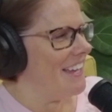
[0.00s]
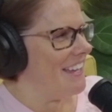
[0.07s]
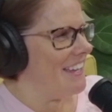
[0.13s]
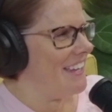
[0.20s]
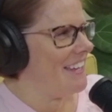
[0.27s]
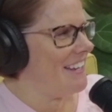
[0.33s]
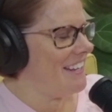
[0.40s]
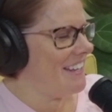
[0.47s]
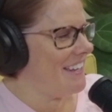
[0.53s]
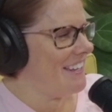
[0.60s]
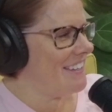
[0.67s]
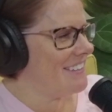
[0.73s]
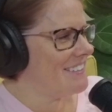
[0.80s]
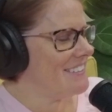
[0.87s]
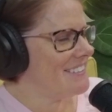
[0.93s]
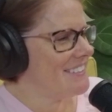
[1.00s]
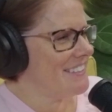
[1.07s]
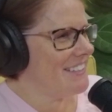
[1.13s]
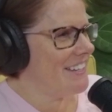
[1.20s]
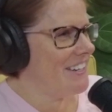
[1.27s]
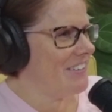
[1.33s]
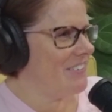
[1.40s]
It is.
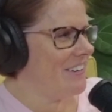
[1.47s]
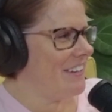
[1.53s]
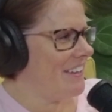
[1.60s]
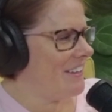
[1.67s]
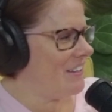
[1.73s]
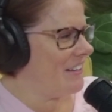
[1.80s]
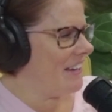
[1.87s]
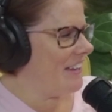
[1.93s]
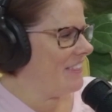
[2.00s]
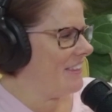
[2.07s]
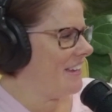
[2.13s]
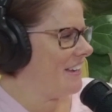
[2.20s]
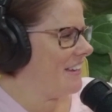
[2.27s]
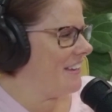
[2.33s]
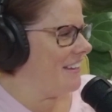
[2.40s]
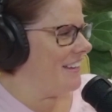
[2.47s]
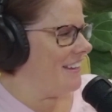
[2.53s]
I think